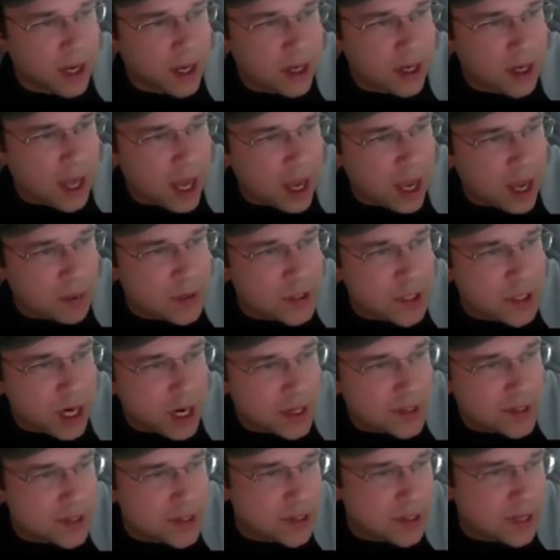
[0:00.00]
Cam
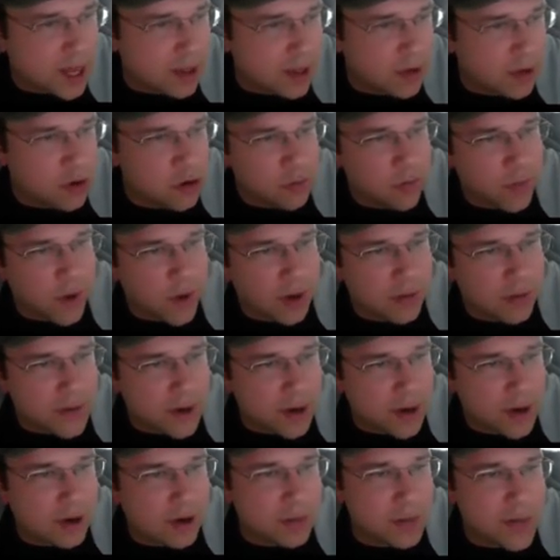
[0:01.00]
Johnson, Kelly Oubre,
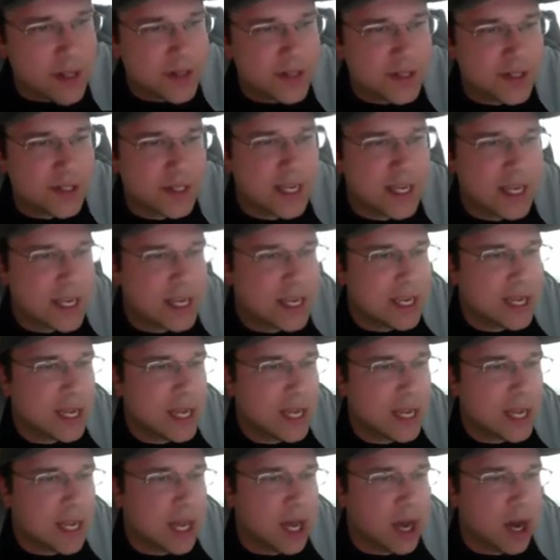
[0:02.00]
Frank Kaminsky
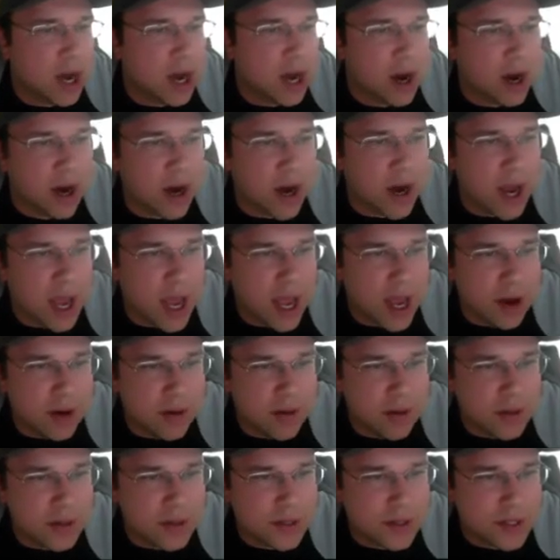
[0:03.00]
are
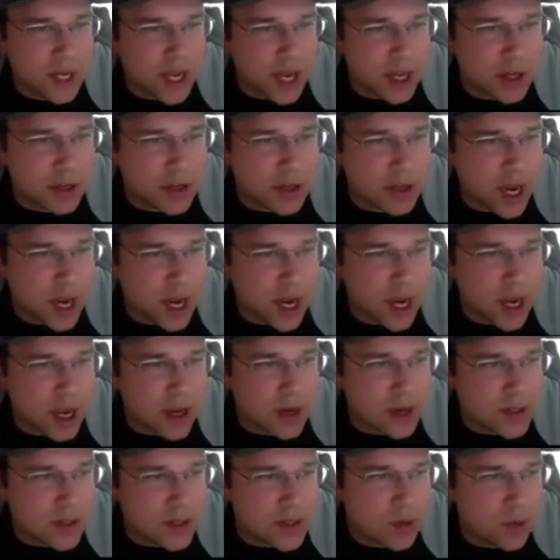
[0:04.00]
out. DeAndre
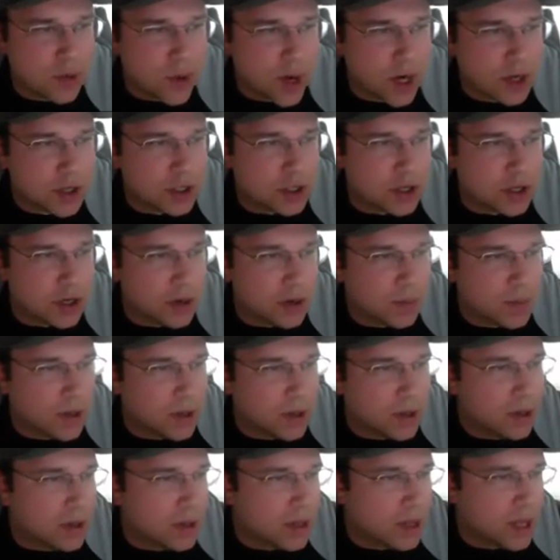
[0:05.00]
Ayton is
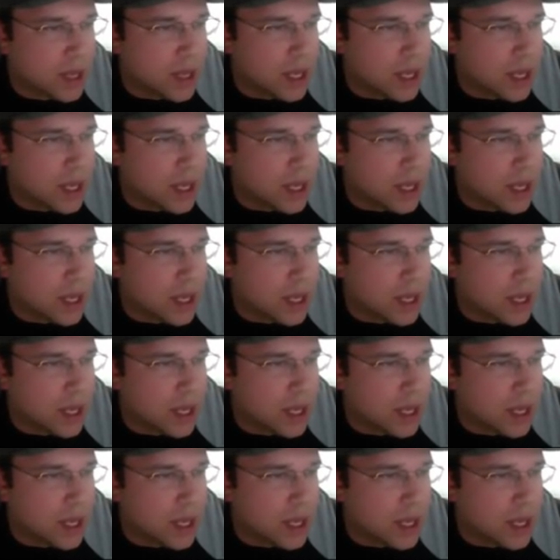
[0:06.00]
questionable.